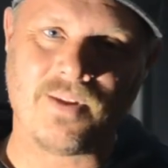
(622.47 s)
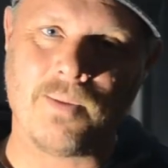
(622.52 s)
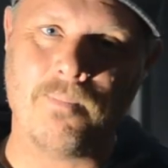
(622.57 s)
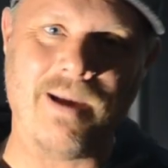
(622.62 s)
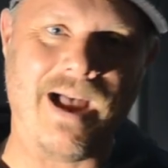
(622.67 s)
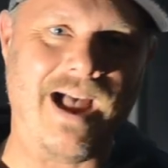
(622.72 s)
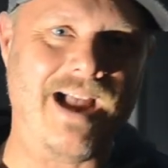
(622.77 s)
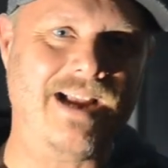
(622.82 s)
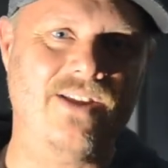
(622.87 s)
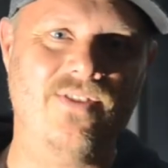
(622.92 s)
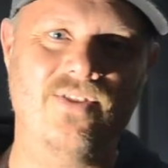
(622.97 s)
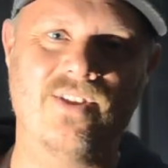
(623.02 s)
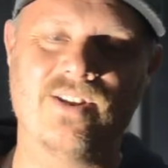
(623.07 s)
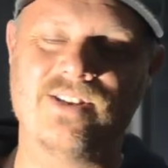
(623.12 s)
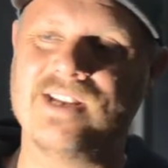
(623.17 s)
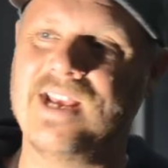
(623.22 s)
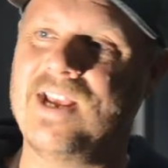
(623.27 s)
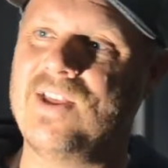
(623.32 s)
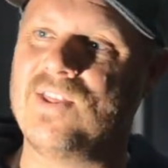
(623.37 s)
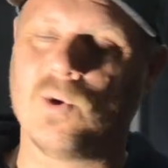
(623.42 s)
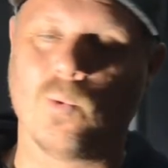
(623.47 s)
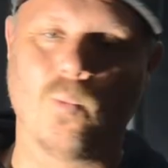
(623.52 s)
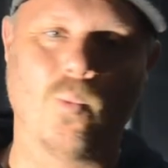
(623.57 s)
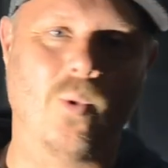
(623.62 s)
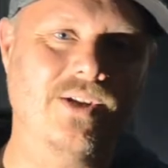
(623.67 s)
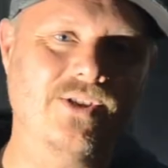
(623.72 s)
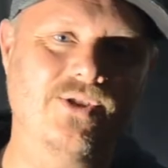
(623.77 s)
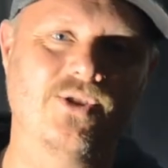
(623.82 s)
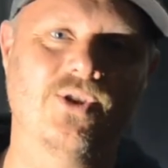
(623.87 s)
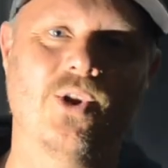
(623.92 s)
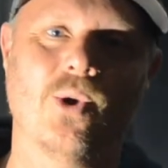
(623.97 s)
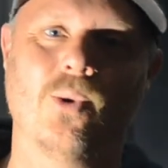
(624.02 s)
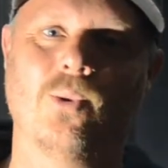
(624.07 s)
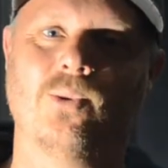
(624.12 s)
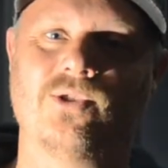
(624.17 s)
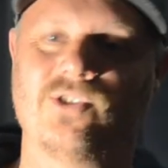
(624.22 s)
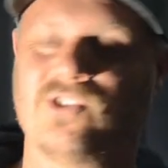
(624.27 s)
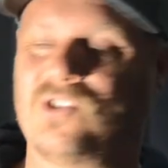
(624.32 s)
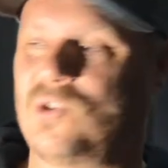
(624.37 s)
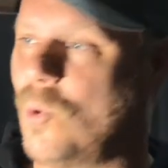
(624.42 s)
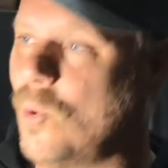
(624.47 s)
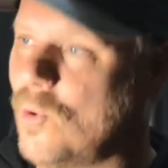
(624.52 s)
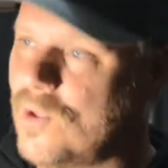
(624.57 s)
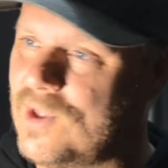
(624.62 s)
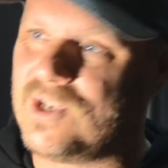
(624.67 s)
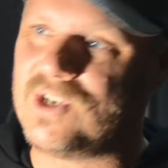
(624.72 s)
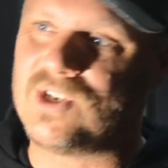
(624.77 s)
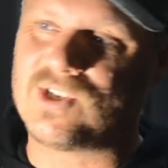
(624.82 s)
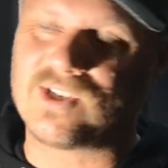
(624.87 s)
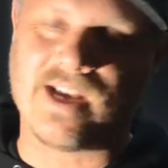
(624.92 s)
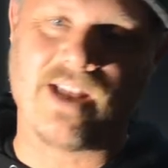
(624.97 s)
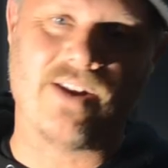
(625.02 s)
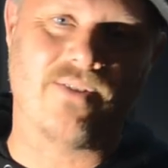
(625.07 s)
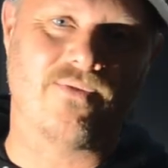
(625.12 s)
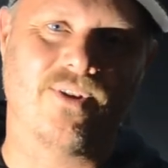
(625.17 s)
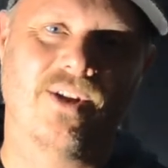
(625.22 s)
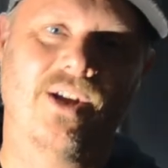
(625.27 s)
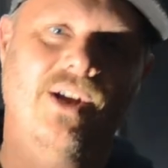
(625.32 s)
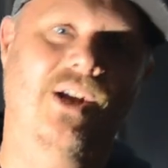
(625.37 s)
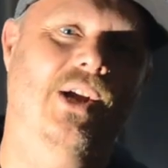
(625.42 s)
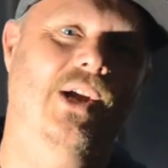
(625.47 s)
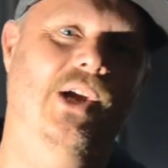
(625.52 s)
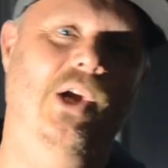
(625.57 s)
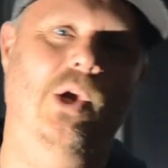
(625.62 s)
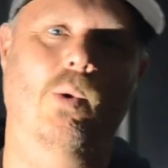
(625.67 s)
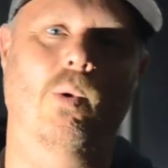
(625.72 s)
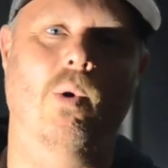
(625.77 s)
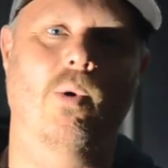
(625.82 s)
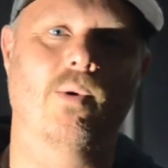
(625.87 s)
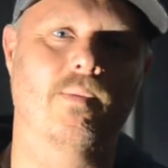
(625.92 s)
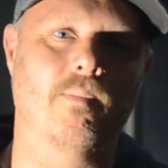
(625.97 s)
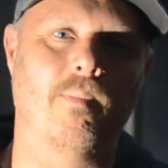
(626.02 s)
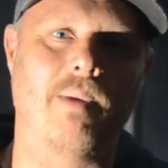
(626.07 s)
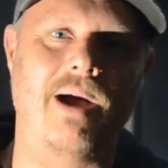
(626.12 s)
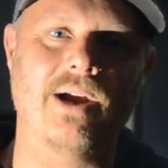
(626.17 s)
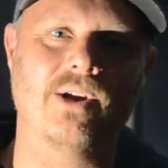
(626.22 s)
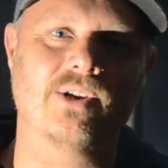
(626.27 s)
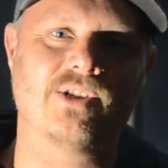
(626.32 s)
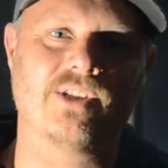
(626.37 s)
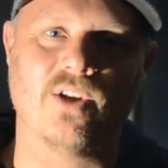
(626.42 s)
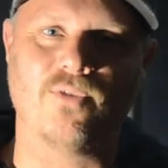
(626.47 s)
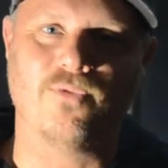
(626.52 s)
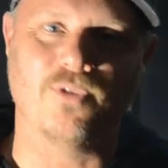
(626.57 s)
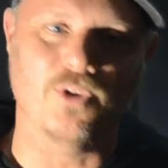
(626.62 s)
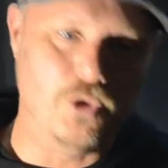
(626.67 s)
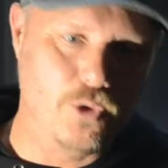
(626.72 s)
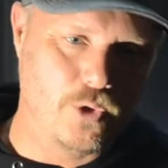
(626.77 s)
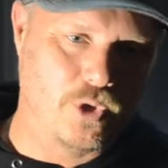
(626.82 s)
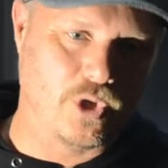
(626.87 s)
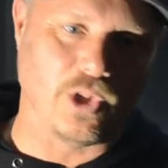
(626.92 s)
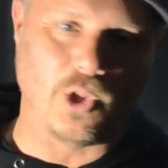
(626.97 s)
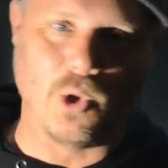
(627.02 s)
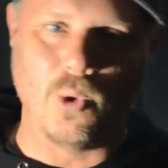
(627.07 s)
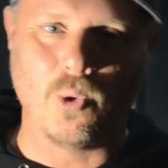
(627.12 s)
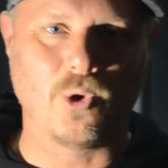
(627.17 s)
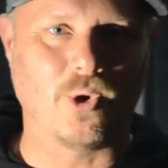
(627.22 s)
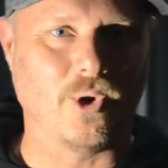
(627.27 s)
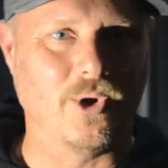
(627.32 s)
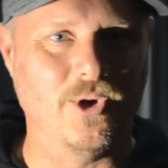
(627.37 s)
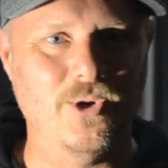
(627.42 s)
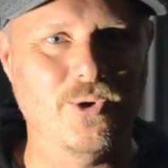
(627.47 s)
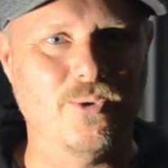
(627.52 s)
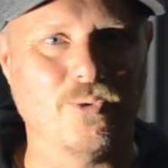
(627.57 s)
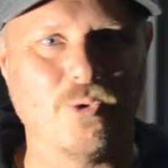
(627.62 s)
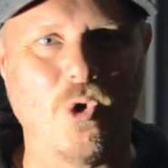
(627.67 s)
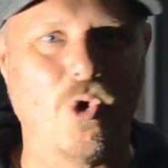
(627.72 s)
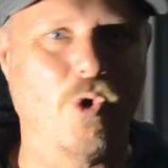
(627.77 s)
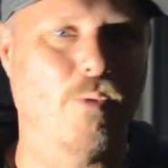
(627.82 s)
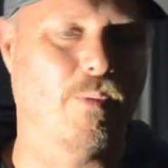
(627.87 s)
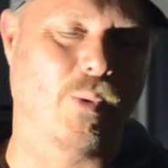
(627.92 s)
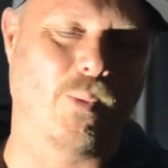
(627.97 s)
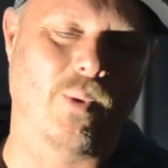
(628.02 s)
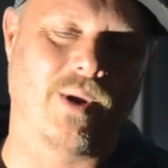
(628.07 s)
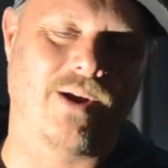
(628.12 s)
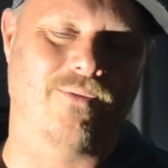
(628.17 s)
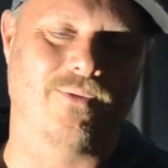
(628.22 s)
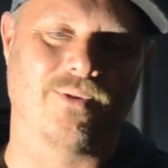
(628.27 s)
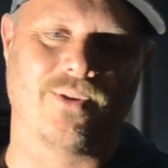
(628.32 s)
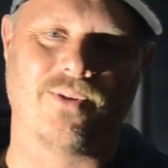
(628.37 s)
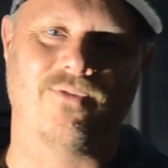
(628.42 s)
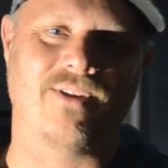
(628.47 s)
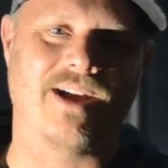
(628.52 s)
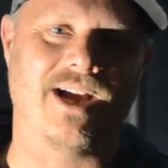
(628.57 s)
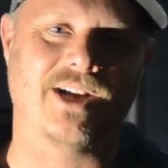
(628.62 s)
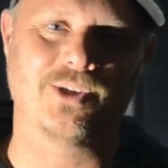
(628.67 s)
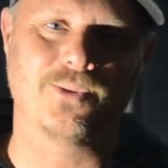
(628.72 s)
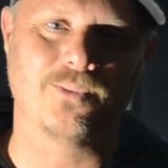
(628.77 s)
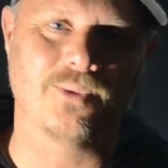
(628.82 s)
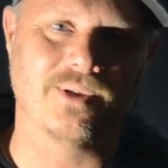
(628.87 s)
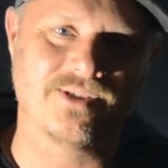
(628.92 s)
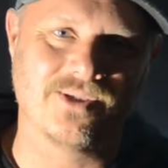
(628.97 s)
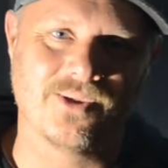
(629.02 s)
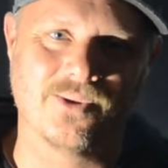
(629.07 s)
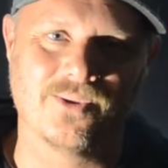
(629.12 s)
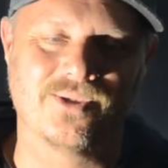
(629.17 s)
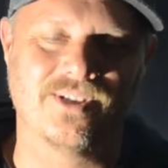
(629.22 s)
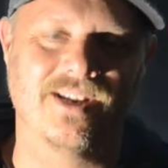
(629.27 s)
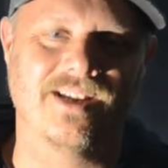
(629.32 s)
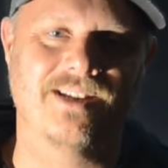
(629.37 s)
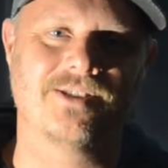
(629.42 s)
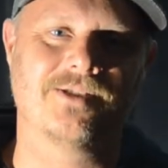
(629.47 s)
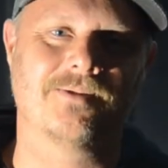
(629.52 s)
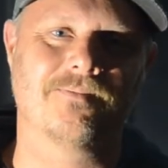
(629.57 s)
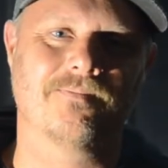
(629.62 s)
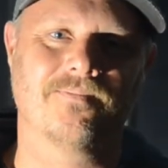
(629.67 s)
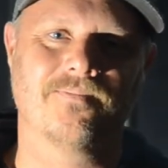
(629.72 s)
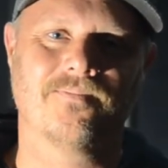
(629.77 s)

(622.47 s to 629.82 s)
back in the day, there was no store that you just kind of go out and buy yourself a new cloak or a new robe or whatever the fashion was in those days.